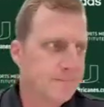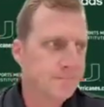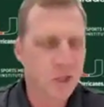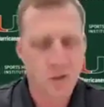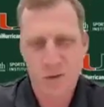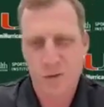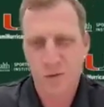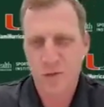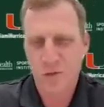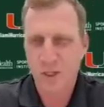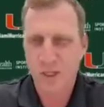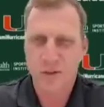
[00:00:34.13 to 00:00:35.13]
you know, their own
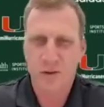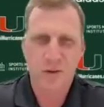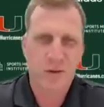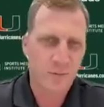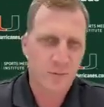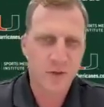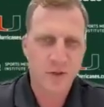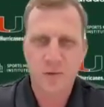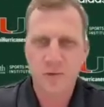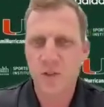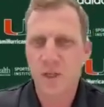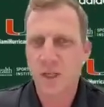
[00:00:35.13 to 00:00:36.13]
strengths, their own comfort
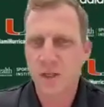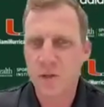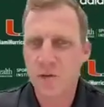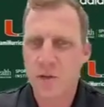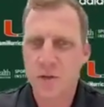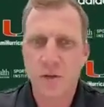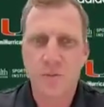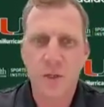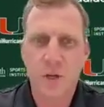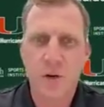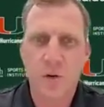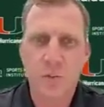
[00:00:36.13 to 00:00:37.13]
zones. You get used to them. You
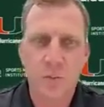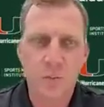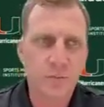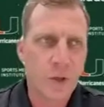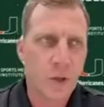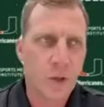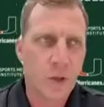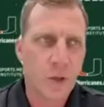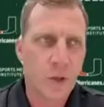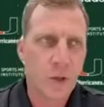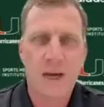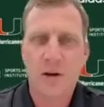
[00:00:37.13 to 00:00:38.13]
know, you know what
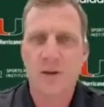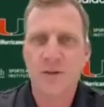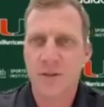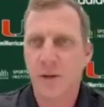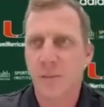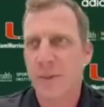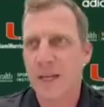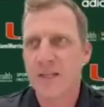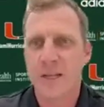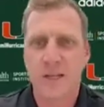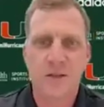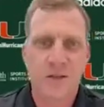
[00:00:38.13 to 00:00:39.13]
play calls they're
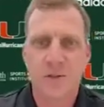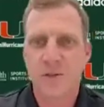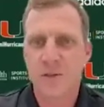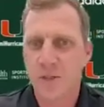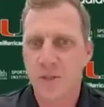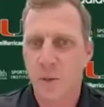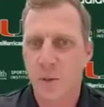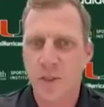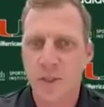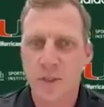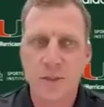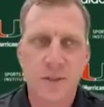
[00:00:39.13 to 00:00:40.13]
best at in certain
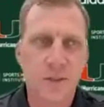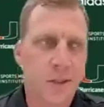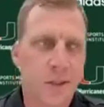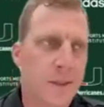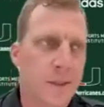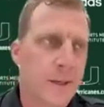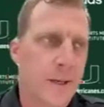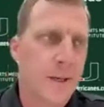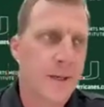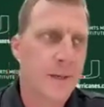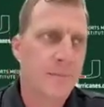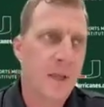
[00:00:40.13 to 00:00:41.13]
situations.
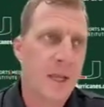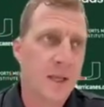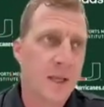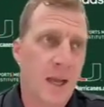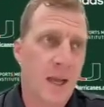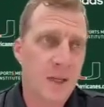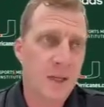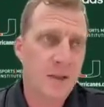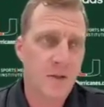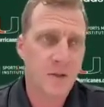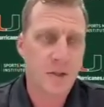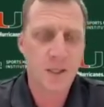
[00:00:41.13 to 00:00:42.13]
Um, and then I think
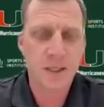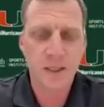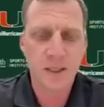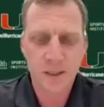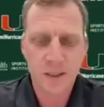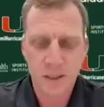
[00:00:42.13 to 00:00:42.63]
there's the